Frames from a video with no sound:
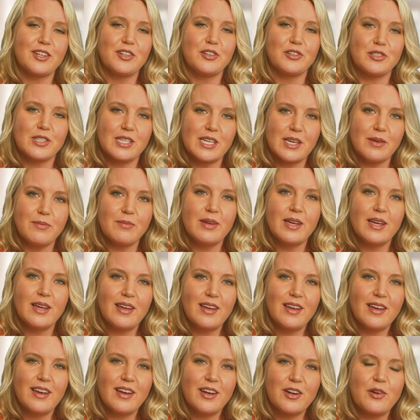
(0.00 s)
on your team.
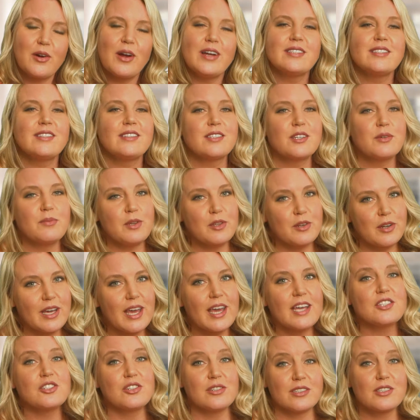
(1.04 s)
Crisis
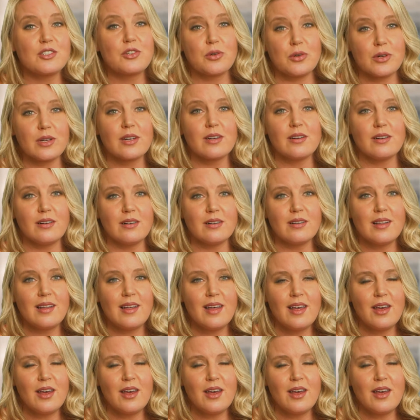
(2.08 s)
communication is critical.